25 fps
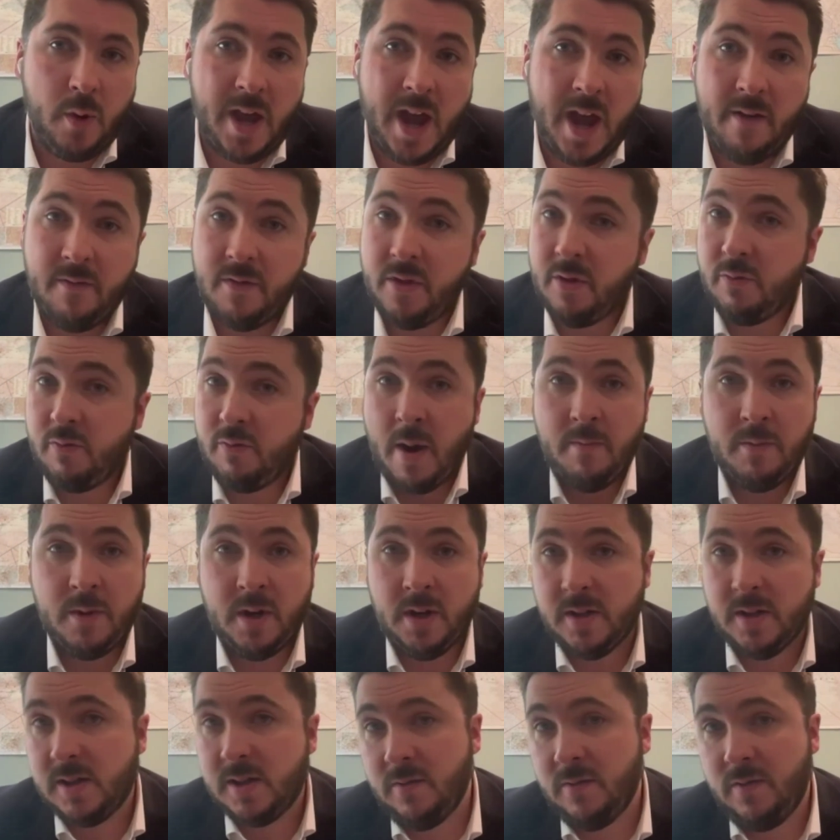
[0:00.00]
We have the
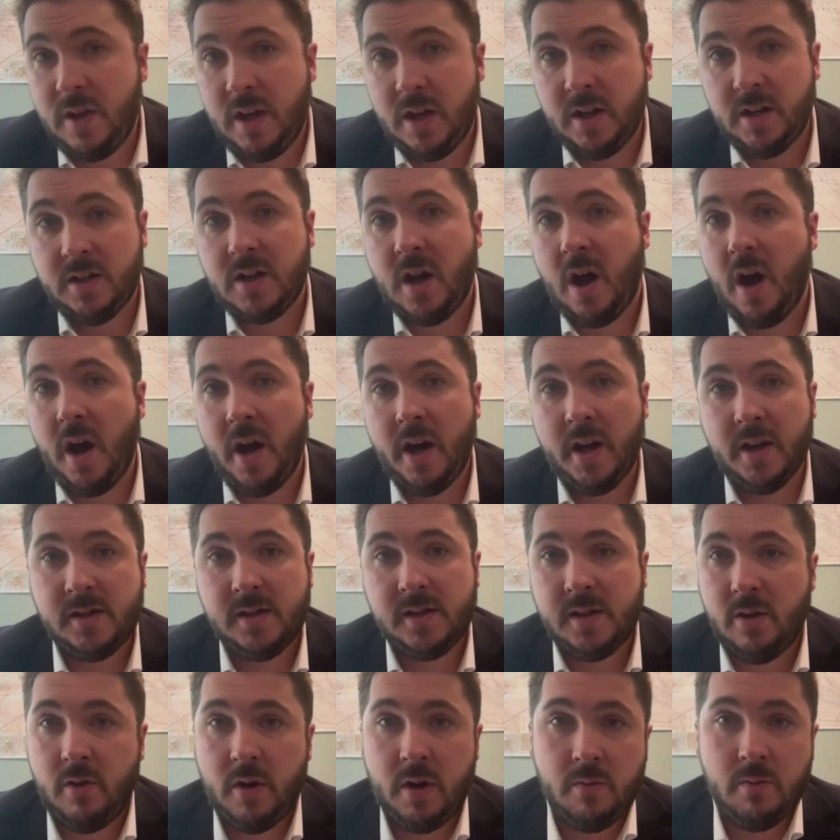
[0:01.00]
remnants of the
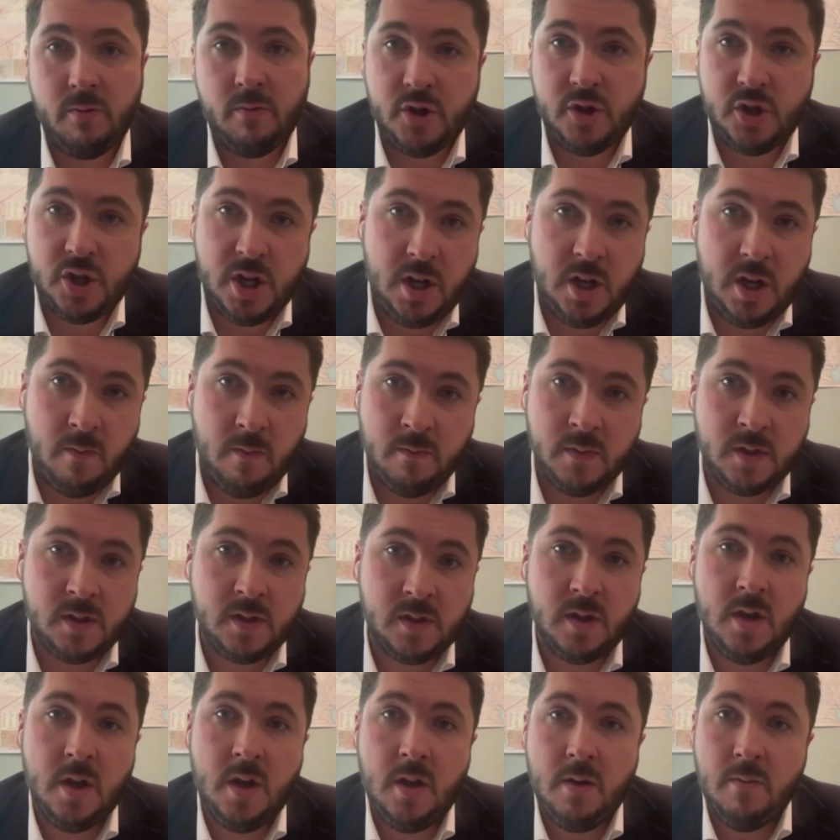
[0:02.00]
entire Syrian
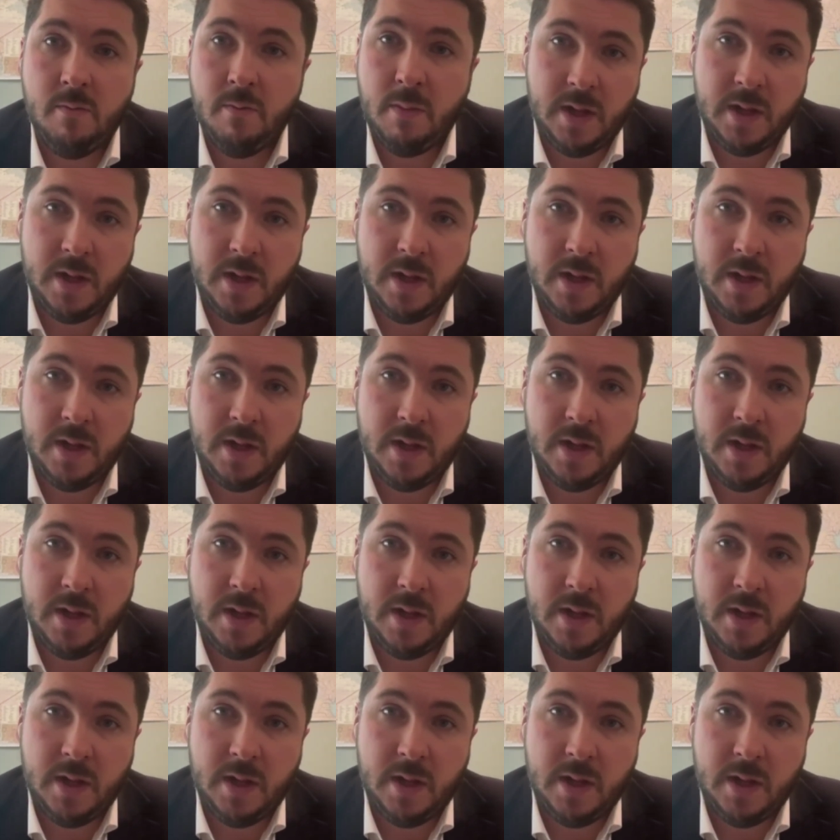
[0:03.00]
regime's